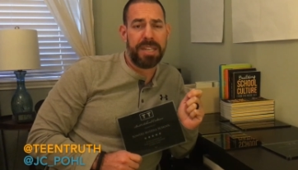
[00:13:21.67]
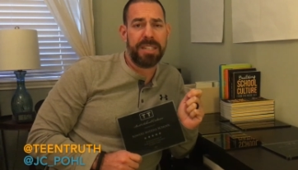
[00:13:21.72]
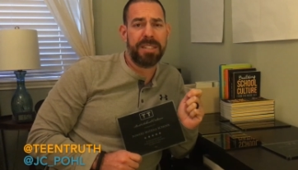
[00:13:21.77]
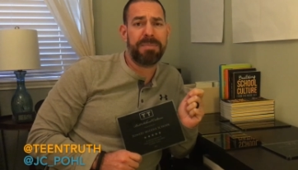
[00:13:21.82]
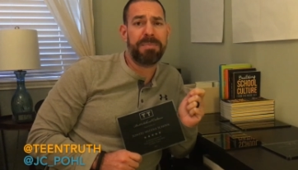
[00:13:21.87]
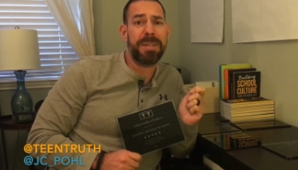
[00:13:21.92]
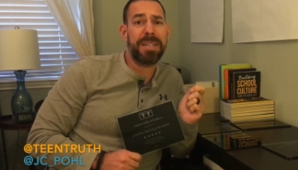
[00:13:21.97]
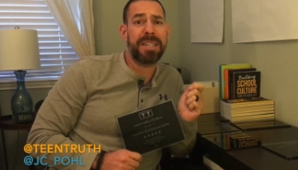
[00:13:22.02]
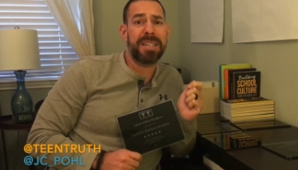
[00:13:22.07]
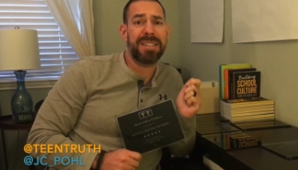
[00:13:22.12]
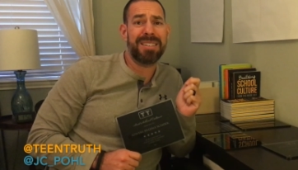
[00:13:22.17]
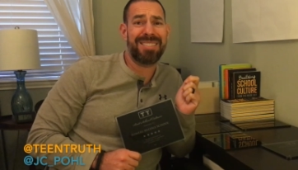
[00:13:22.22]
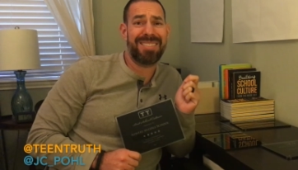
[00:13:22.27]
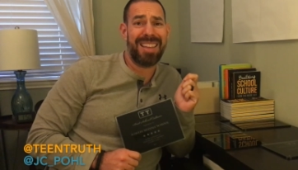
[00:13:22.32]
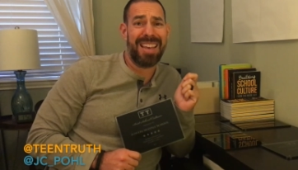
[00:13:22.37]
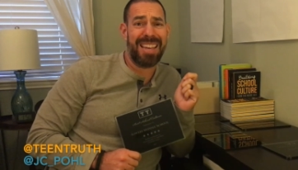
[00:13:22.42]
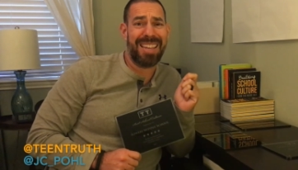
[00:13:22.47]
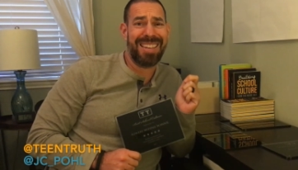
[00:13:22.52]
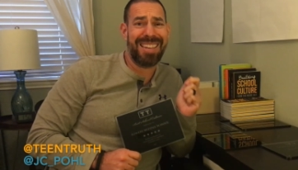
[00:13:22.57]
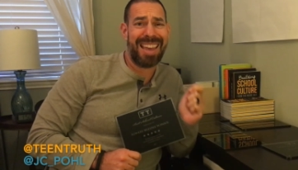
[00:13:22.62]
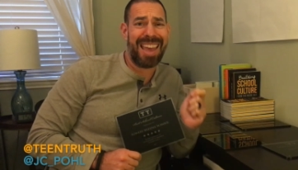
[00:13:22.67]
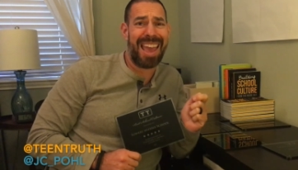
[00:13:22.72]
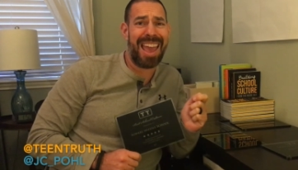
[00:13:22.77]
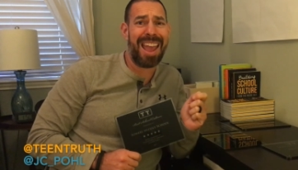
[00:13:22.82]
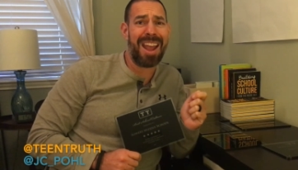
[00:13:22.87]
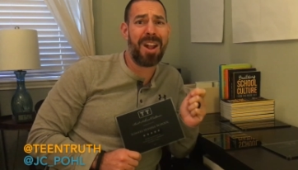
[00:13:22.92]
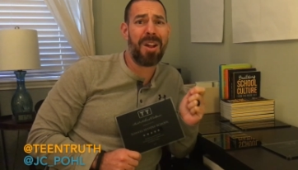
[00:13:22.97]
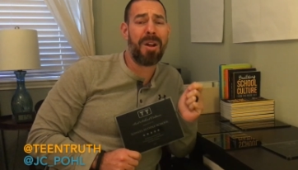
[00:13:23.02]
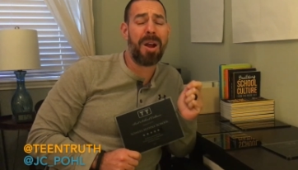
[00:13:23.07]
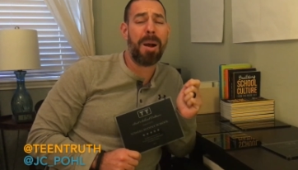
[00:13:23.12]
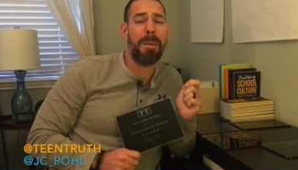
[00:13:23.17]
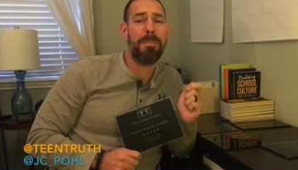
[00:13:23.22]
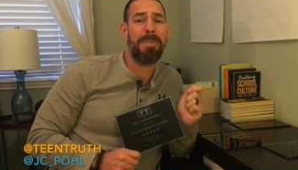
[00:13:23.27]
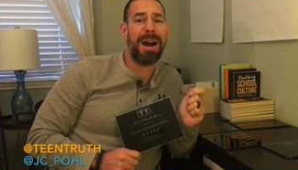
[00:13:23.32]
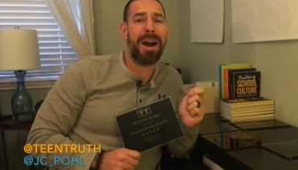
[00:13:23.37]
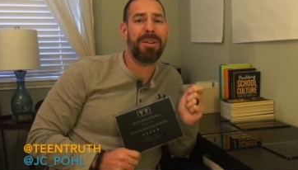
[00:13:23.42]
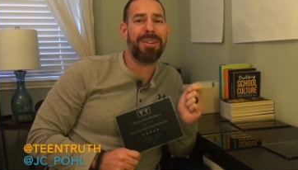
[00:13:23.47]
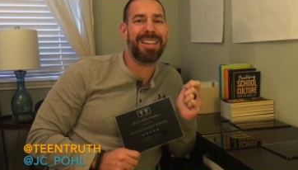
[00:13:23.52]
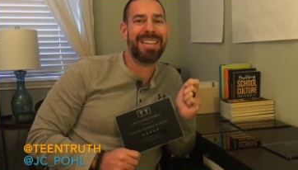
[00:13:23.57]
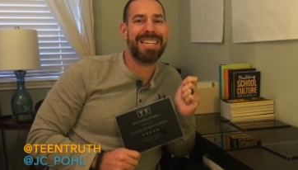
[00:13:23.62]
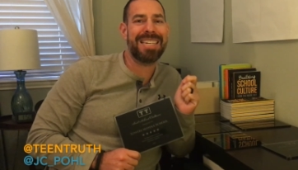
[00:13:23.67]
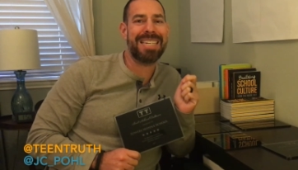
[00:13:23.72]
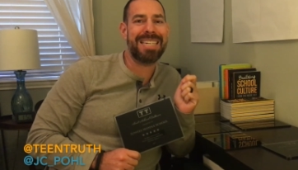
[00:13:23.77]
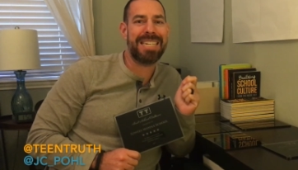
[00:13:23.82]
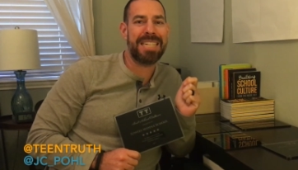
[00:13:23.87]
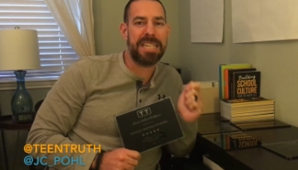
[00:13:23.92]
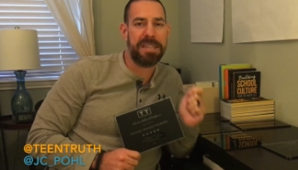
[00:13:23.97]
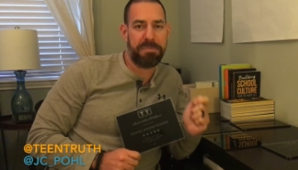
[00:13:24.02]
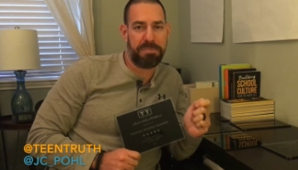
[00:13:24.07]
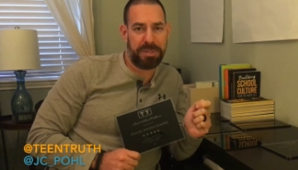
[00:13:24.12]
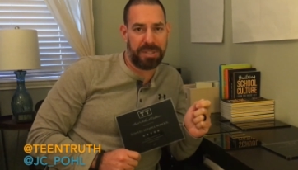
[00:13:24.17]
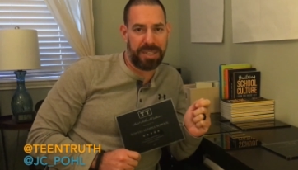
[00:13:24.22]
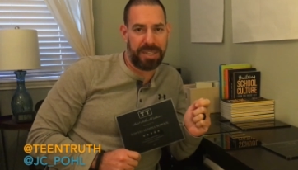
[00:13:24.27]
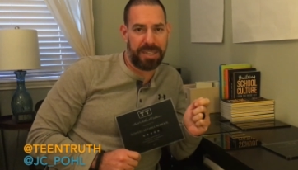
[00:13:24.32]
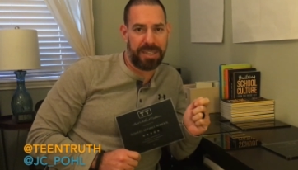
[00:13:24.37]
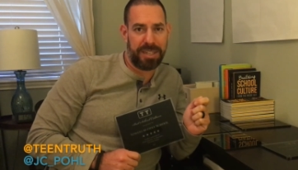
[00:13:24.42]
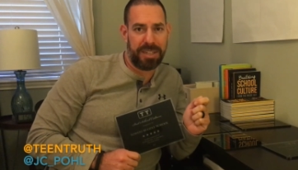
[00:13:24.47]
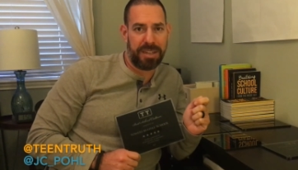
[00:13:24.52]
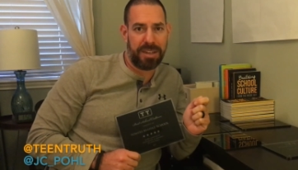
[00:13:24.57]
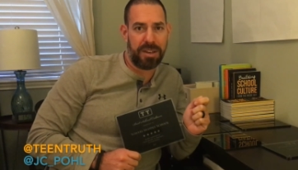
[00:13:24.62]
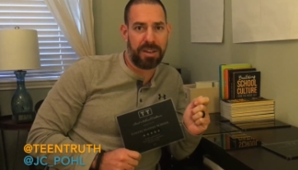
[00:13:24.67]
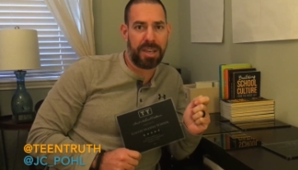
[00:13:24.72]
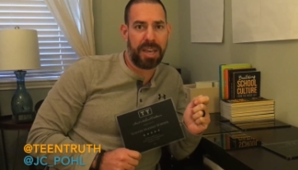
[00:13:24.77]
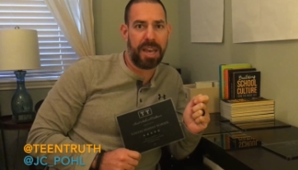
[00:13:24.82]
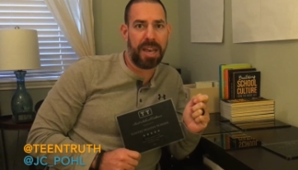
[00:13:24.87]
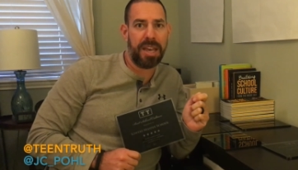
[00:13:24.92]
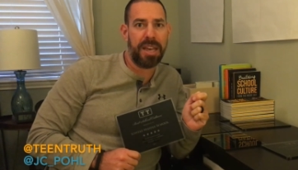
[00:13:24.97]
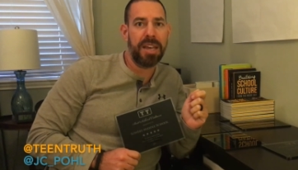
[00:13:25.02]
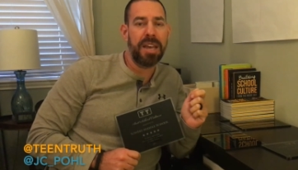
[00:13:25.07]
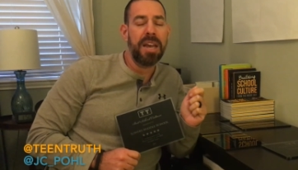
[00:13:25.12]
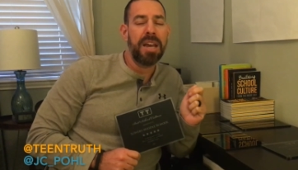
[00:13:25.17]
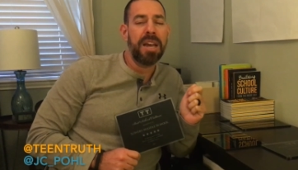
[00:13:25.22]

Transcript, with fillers: is because they care about it deeply. Okay,